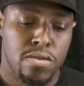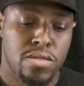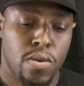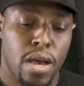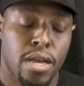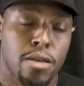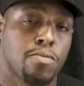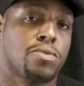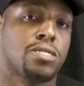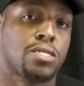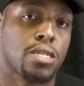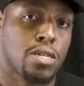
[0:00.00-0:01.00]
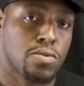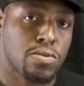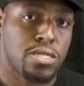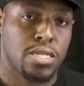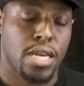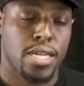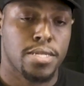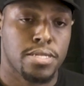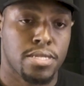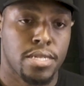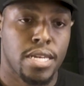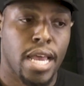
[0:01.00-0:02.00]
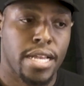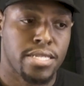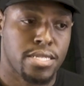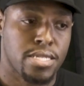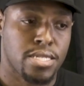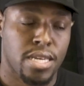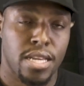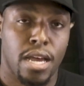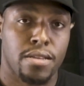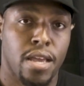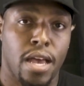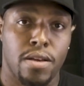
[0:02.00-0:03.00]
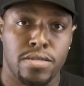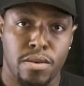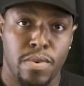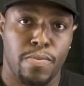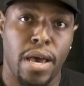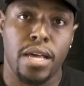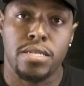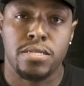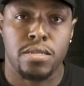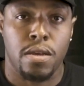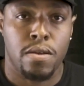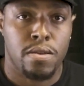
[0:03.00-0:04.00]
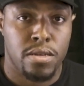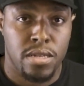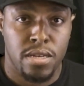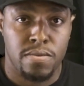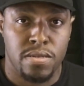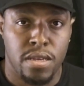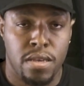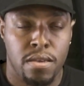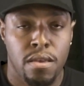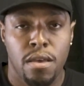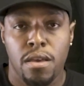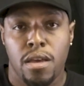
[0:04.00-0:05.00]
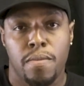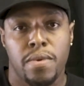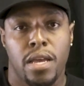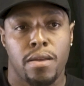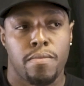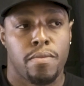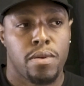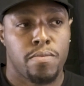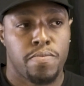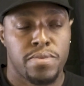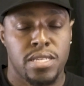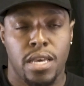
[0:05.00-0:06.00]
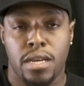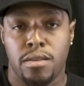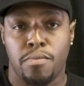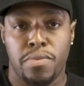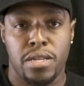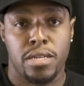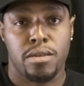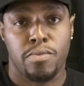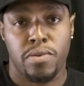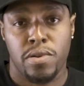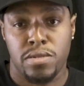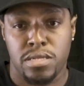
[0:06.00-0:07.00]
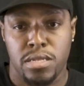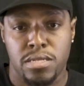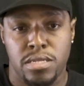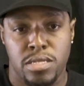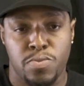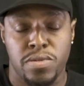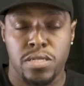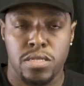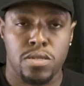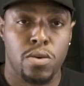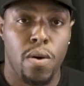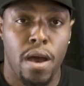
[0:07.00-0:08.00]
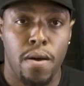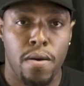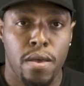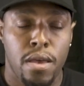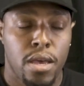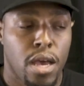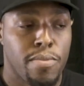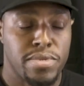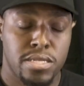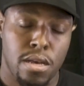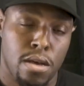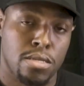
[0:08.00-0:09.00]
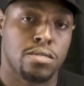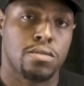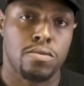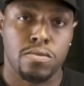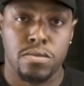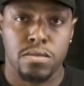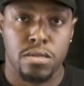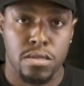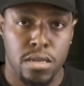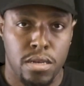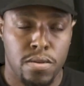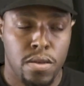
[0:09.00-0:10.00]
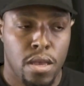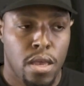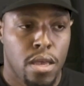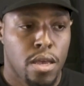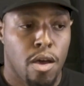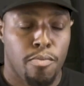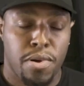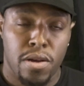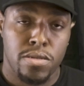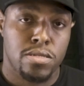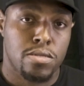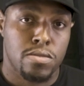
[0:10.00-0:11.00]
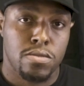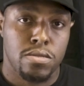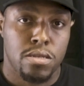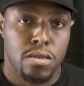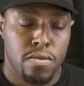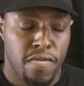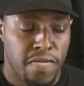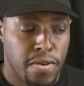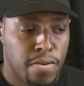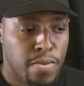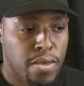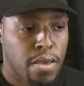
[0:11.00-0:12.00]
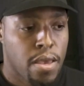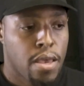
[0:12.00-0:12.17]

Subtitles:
So I come with solutions, not just get out the house, I'm gonna buy this junk, you know what I'm saying? Mm-hmm. I'm not taking the bully approach and just pushing you out. I'm gonna talk to you, you know. I'm personal, you feel me?